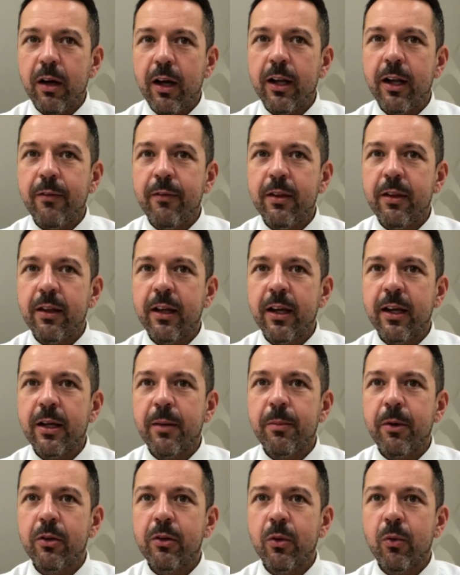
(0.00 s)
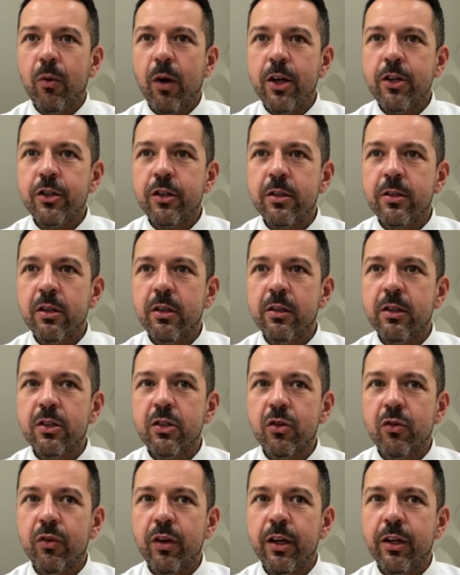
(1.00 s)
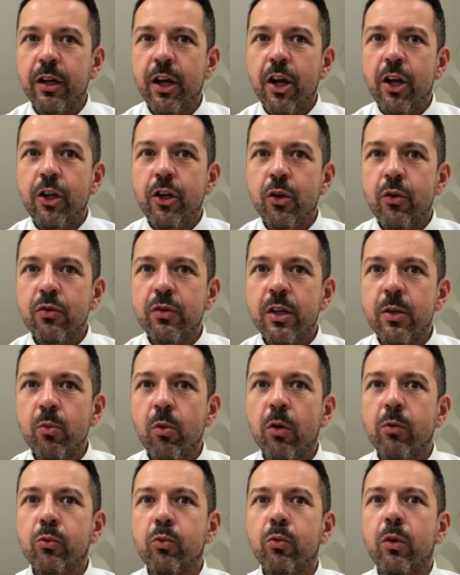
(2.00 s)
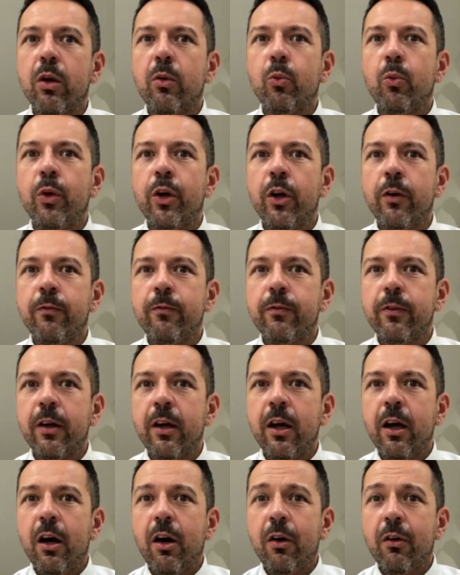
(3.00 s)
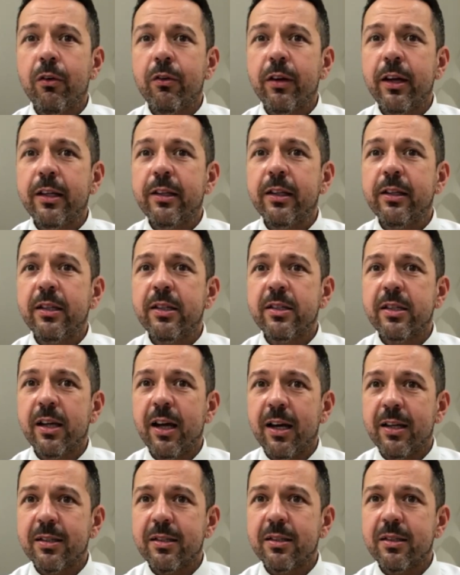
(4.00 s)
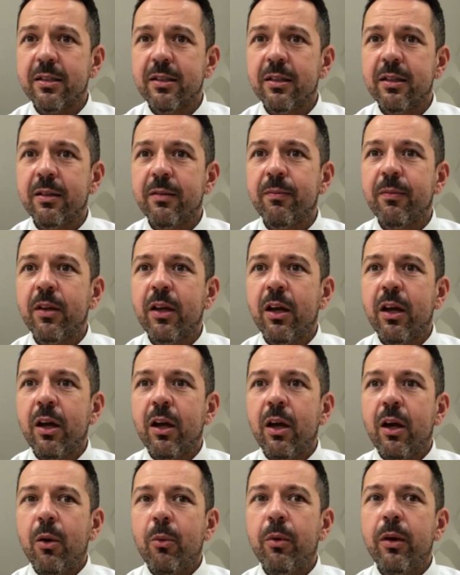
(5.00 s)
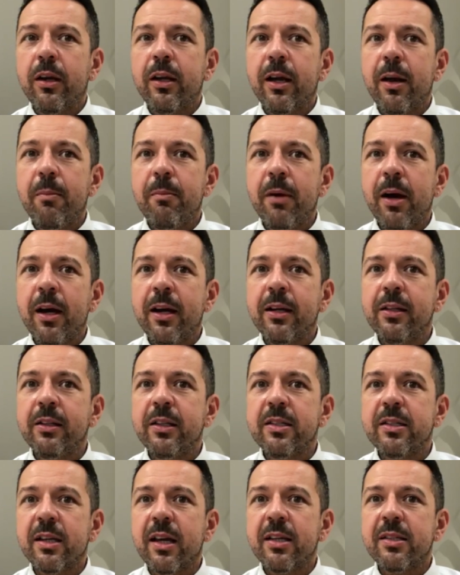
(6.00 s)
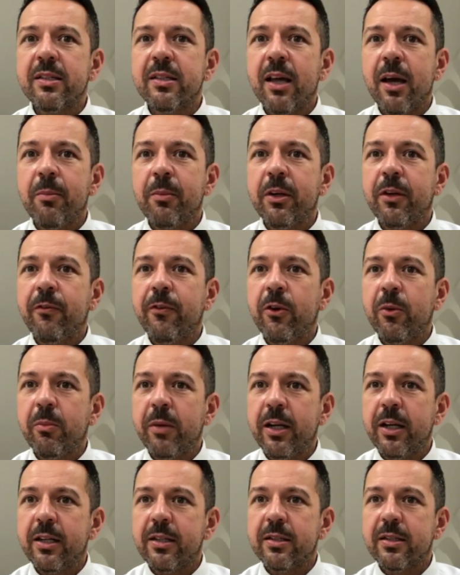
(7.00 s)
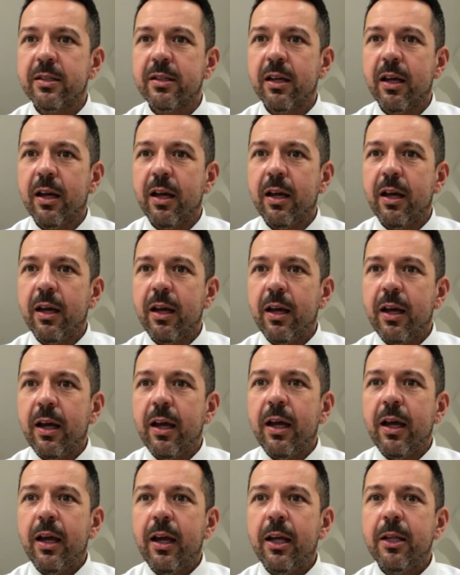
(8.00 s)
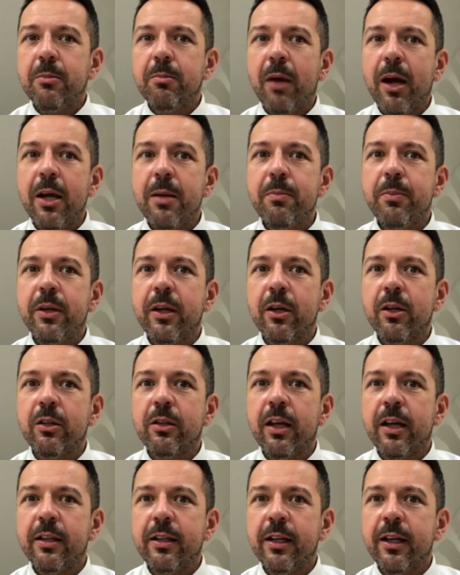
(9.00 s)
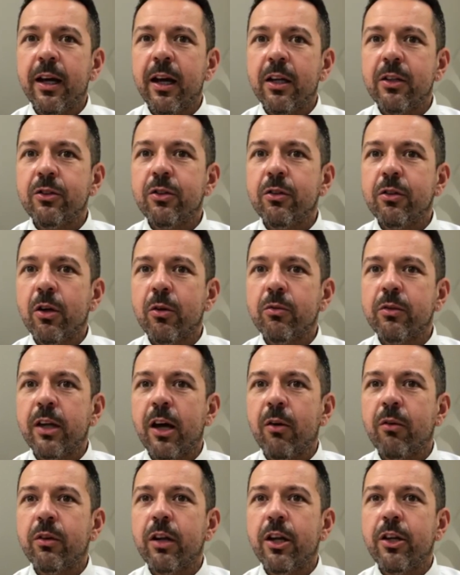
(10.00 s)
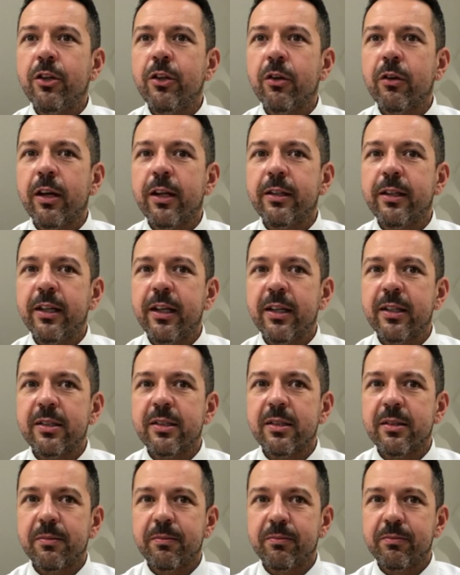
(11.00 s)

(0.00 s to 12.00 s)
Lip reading: and have a think about the questions on the screen using what we have already discussed. We'll come back and discuss them in a few minutes. it might be a good idea to note down your ideas.